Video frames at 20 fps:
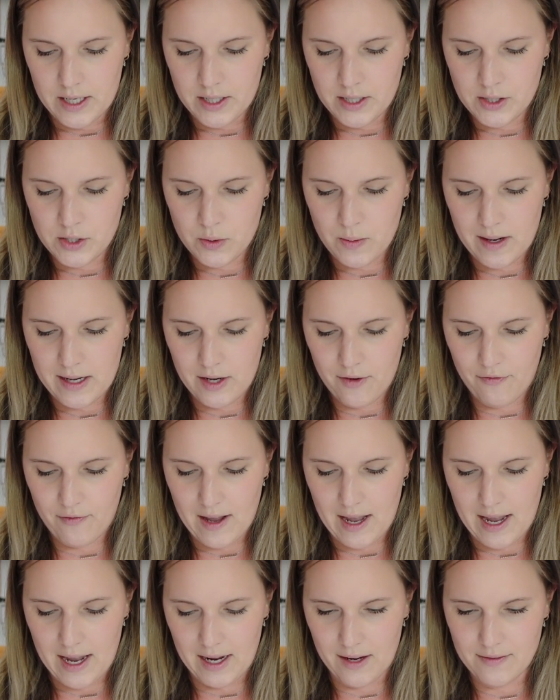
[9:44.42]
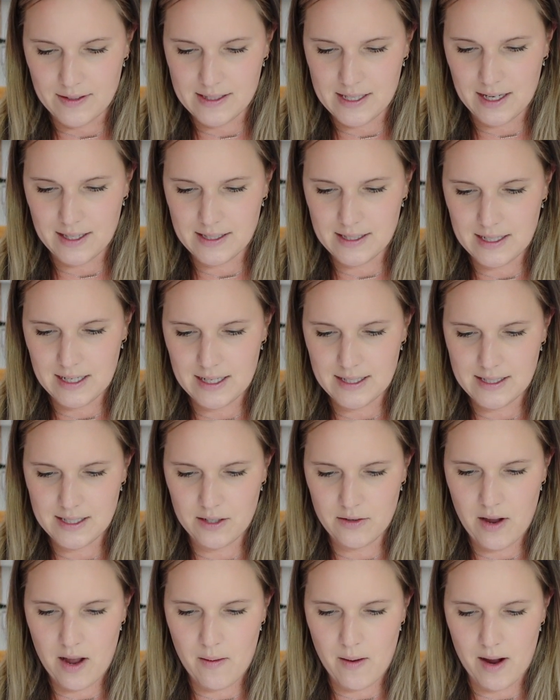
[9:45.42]
25 Celsius,
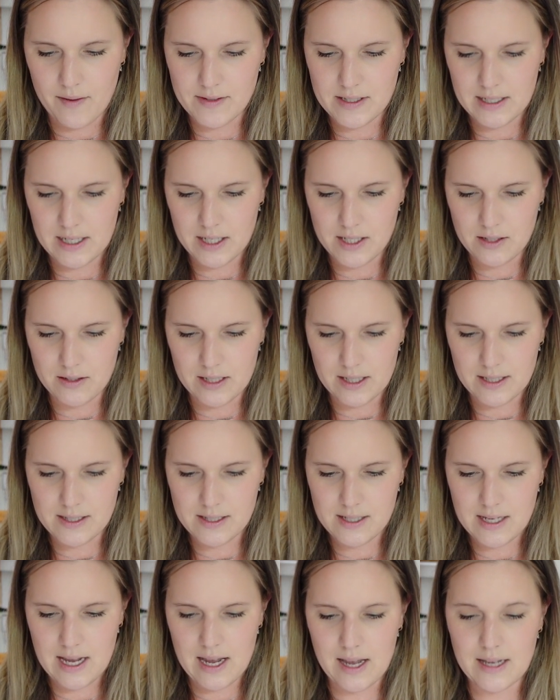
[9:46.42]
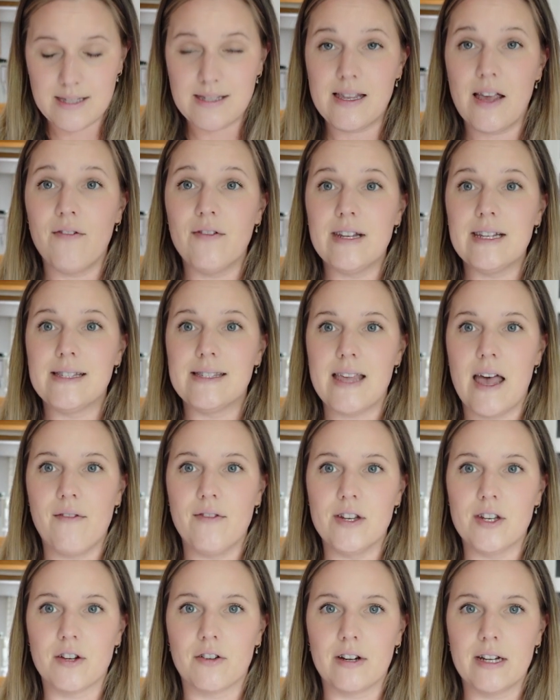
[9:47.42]
you know how often I do this?
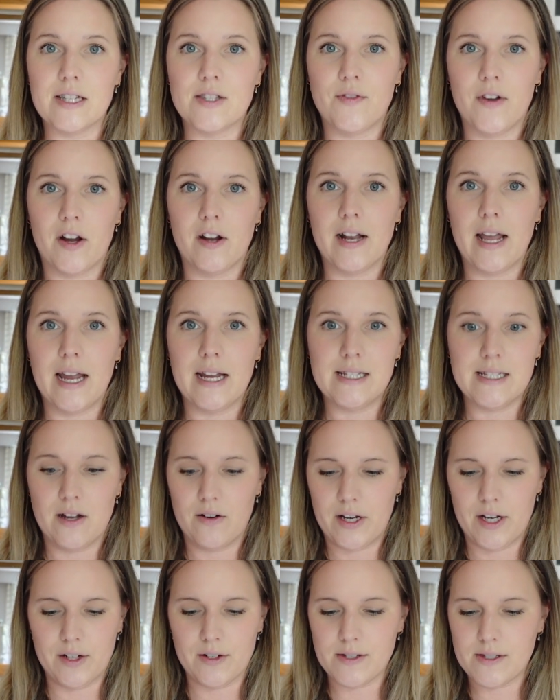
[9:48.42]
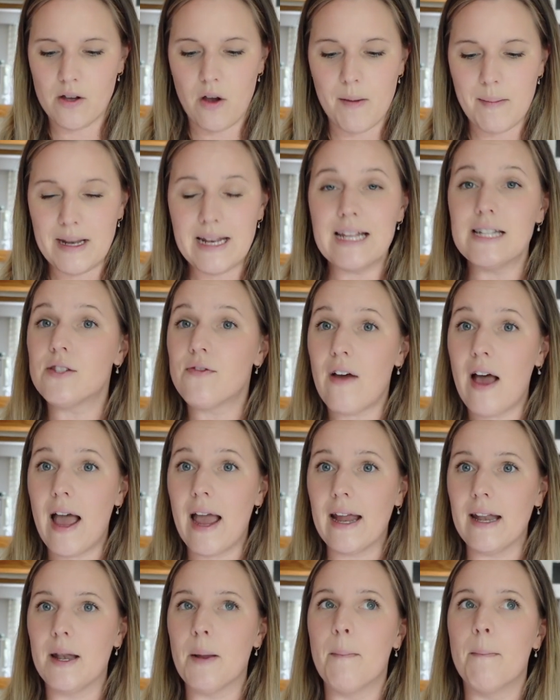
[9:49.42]
77 degrees Fahrenheit down here. So I mean, it's
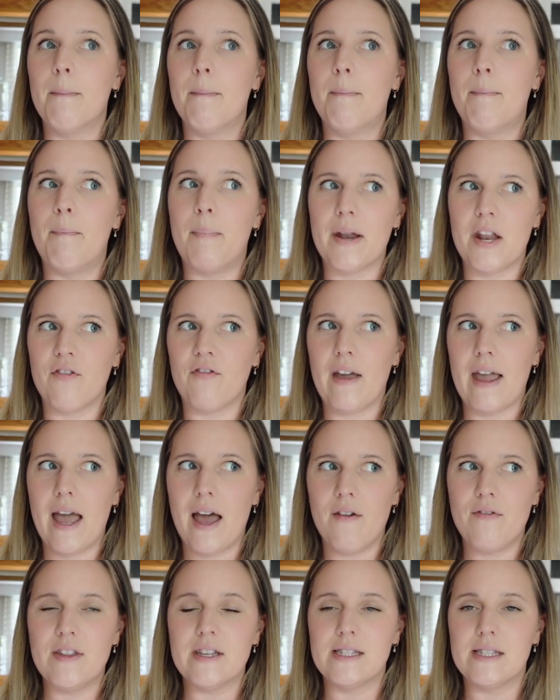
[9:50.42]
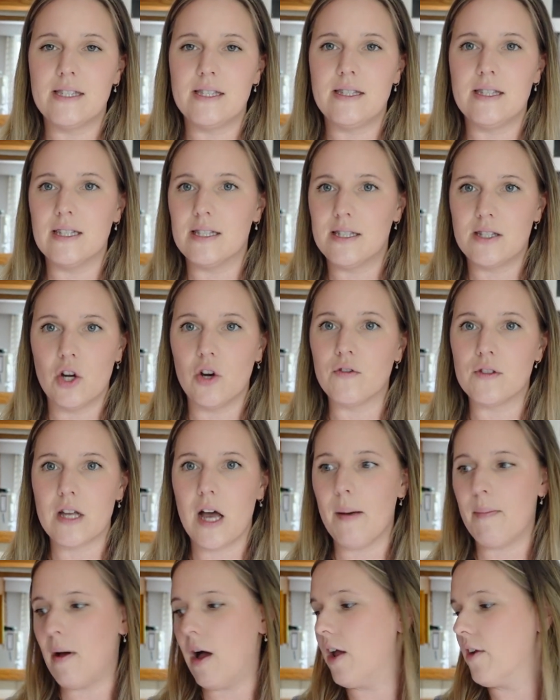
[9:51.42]
fine, but if I have the
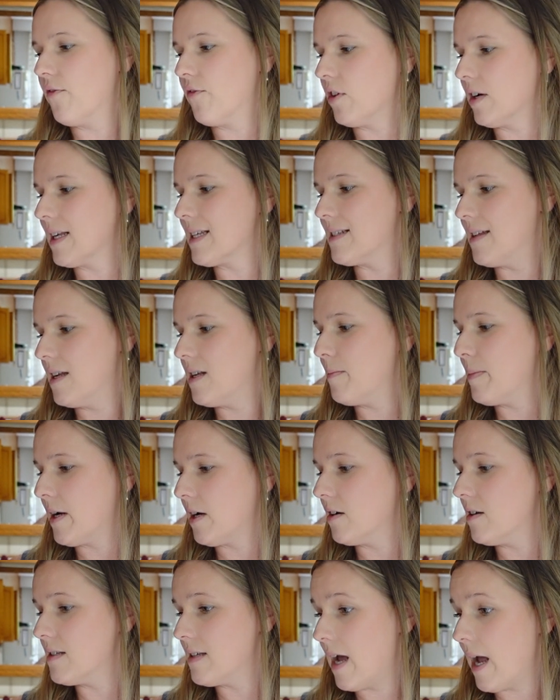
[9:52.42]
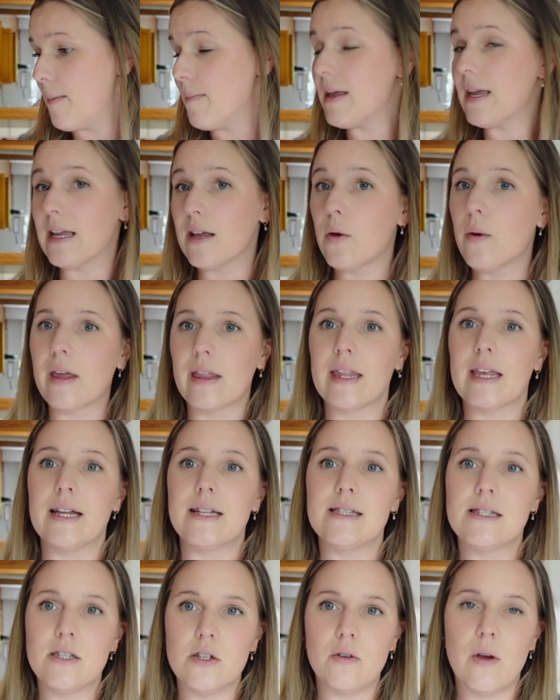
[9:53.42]
stovetop on for an extended period of time, it quickly
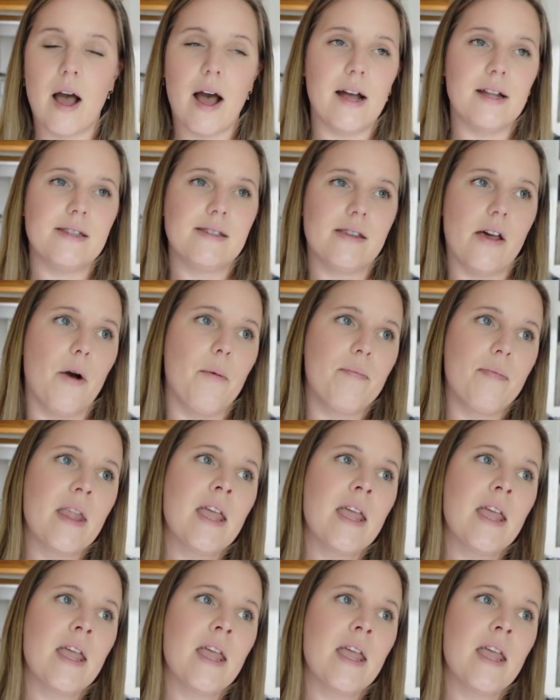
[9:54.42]
gets too hot. So